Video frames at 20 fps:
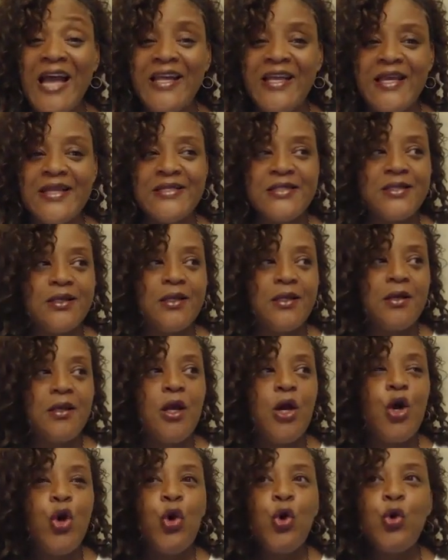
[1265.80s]
yet seen.
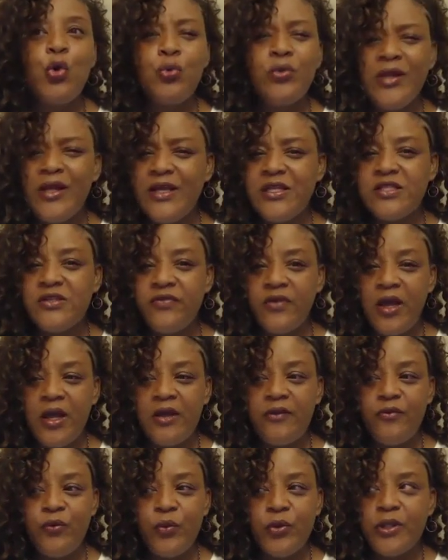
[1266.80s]
Who needs
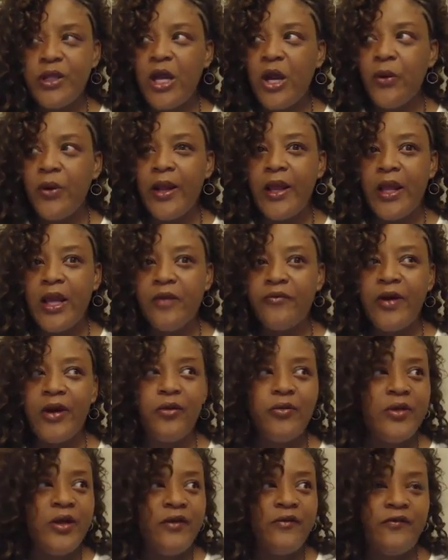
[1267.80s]
faith for what they already have? I
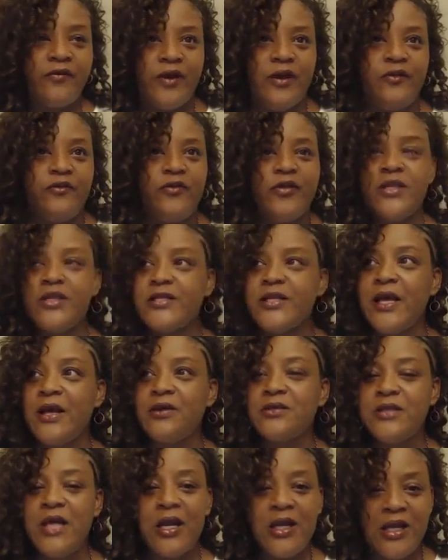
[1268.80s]
don't need faith for this
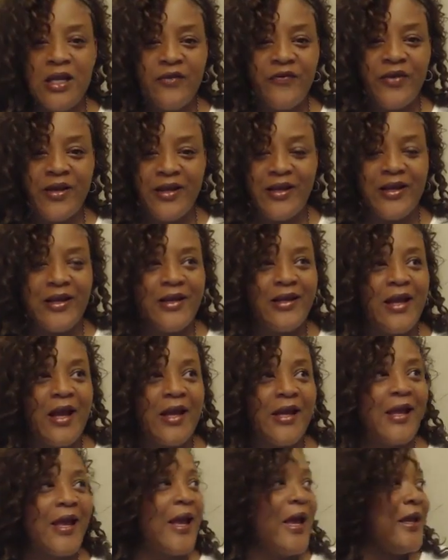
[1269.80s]
house. I live in it. I
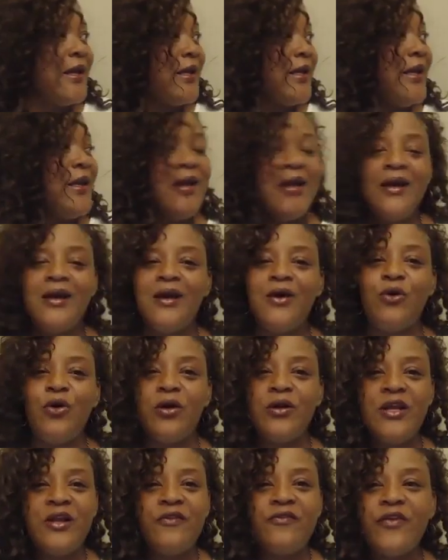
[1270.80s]
got it. Or
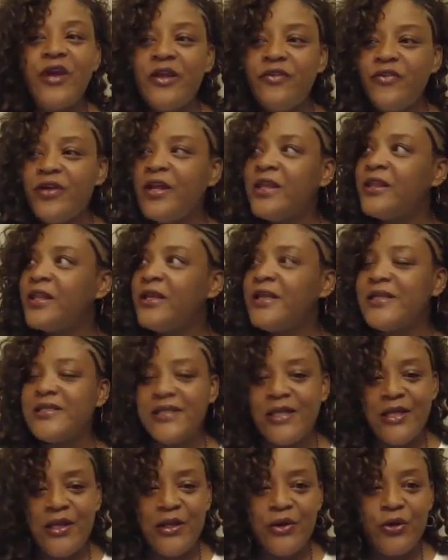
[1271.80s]
I need faith for anything that's
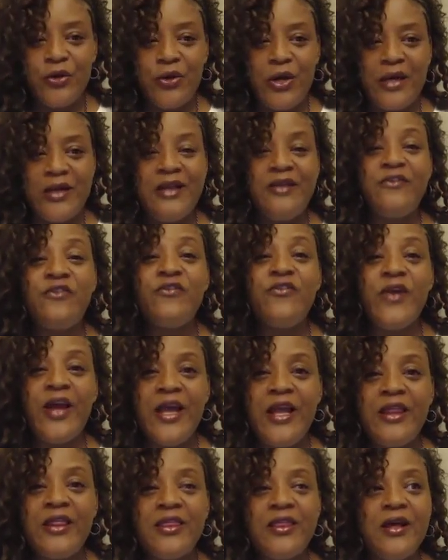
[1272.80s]
in here. I need
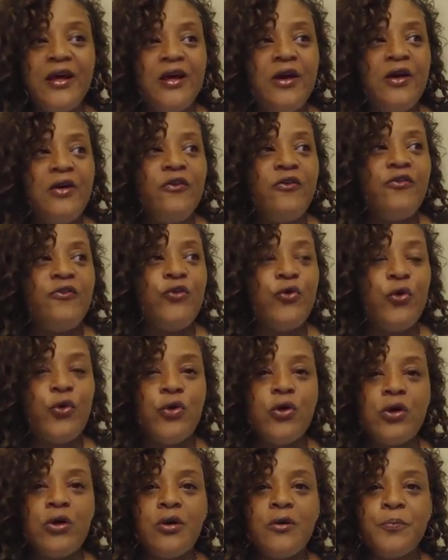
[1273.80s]
faith
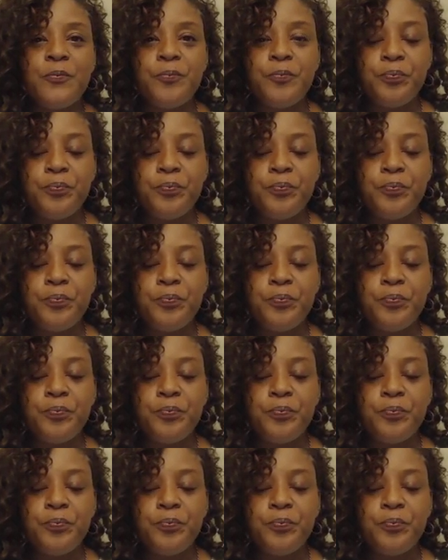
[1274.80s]
for